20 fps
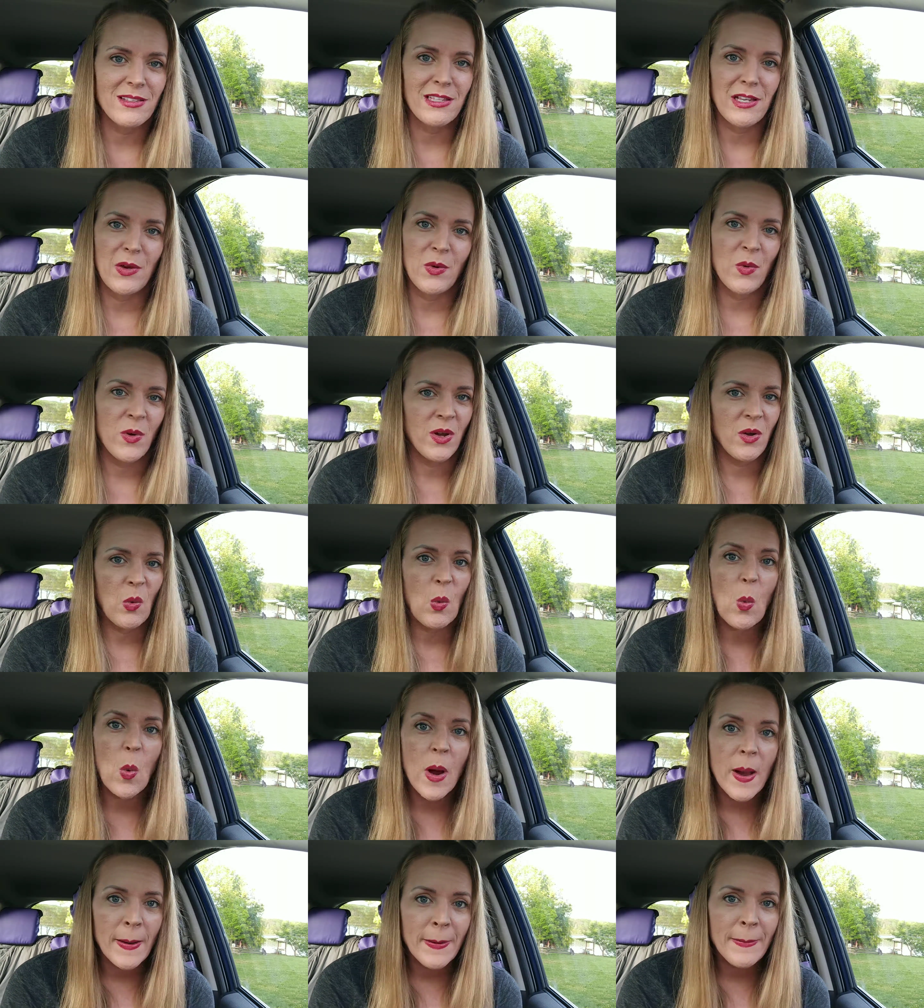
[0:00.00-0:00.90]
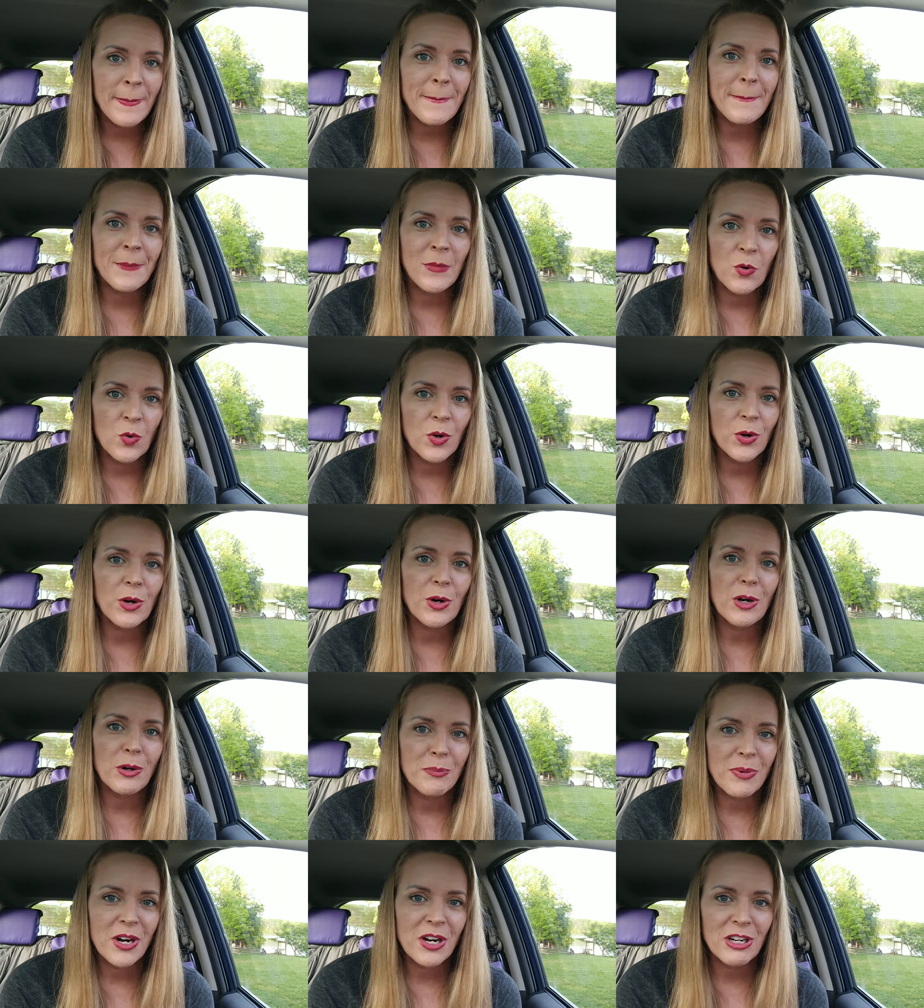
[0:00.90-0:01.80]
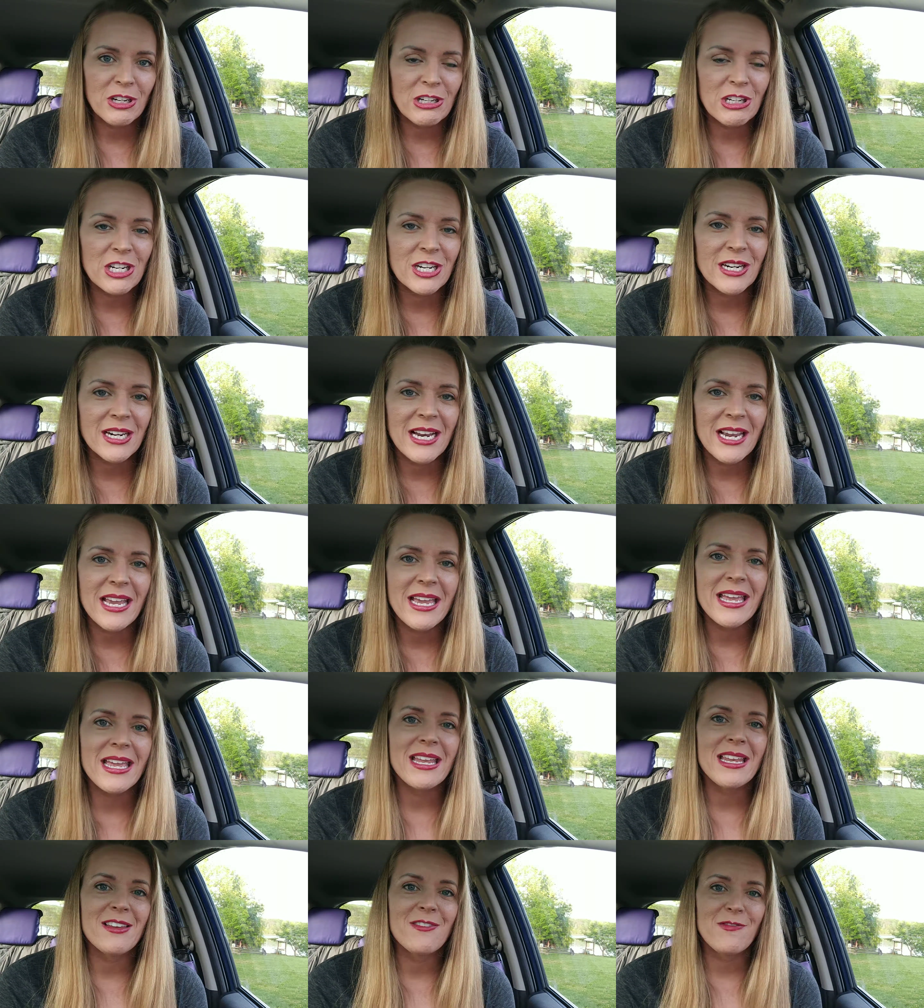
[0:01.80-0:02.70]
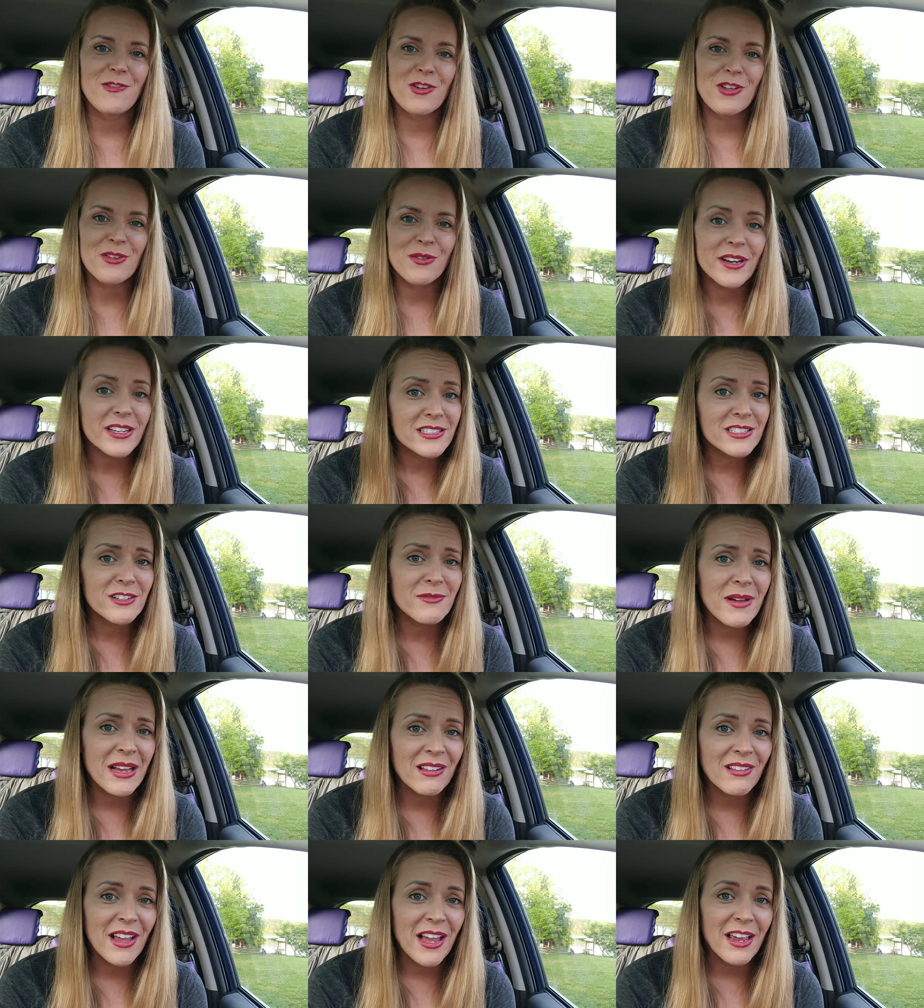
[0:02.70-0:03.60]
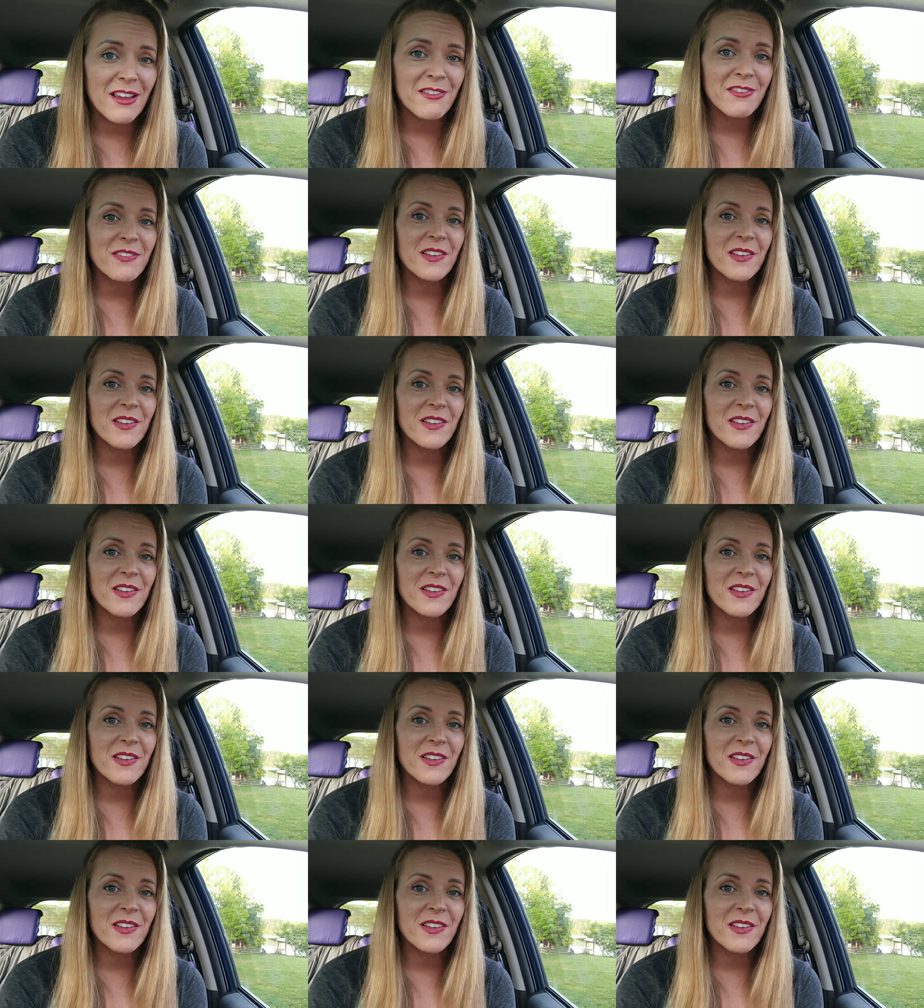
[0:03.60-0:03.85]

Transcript: I want one more partner and for the rest of my life.